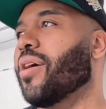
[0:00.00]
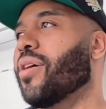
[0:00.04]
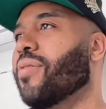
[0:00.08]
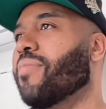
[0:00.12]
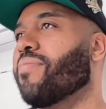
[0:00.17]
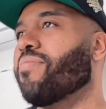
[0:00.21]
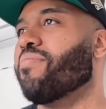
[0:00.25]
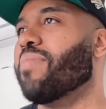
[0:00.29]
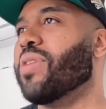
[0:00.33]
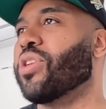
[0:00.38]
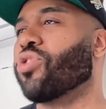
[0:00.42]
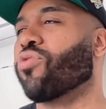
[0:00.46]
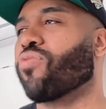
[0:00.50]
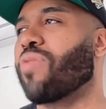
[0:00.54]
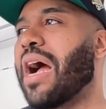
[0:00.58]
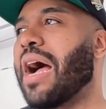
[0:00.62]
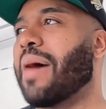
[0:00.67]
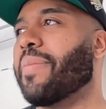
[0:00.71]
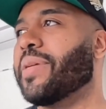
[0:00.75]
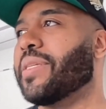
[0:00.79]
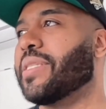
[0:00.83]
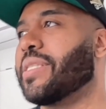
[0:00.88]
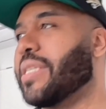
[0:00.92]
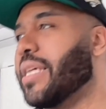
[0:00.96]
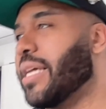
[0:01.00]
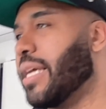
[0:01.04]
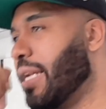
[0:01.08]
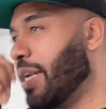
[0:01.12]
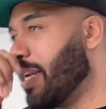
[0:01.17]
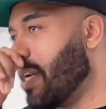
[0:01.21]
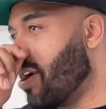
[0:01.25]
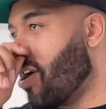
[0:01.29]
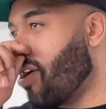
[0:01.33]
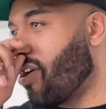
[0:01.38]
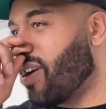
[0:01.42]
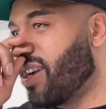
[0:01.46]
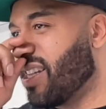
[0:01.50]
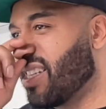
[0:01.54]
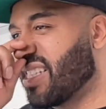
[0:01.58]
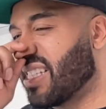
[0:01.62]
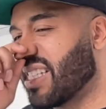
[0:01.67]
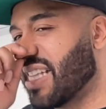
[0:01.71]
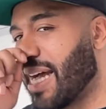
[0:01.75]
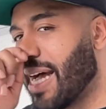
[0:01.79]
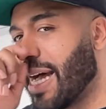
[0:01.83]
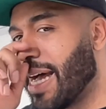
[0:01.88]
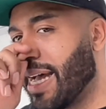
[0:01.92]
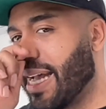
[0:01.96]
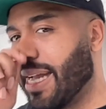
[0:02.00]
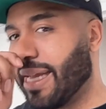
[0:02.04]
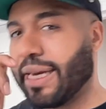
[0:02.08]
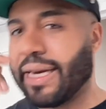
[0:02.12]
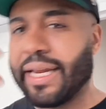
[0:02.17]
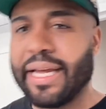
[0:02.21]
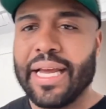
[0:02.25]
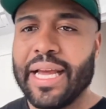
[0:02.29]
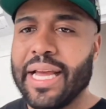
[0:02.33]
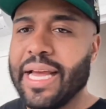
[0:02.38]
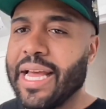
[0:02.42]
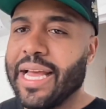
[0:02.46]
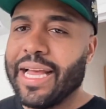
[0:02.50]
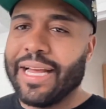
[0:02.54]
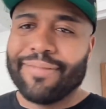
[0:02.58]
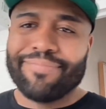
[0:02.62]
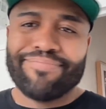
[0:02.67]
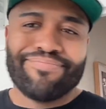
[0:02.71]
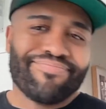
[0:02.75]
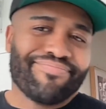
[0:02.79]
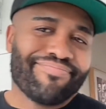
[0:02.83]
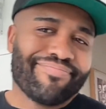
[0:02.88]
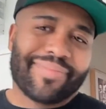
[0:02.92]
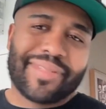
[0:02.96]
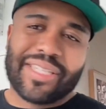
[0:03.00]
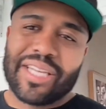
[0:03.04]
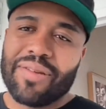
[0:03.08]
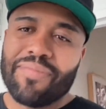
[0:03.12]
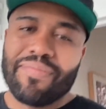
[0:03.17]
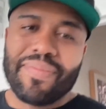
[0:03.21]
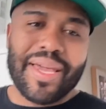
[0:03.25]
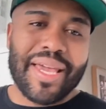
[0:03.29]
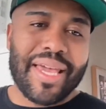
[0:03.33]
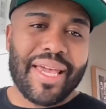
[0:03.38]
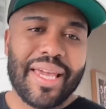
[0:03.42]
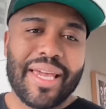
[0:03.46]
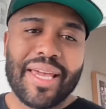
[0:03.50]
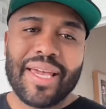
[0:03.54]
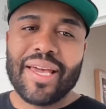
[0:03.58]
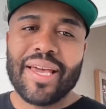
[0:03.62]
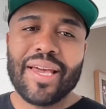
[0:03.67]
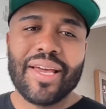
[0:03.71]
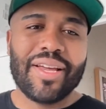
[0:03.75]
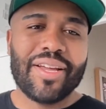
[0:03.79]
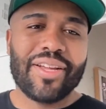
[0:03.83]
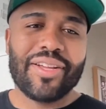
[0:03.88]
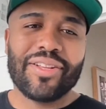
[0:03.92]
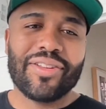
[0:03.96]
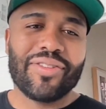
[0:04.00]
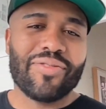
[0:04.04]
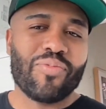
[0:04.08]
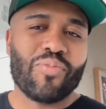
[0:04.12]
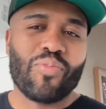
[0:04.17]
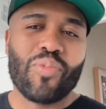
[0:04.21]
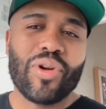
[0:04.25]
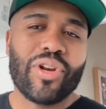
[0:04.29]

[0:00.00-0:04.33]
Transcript: Mitchell Robinson and Hartenstein, to me, what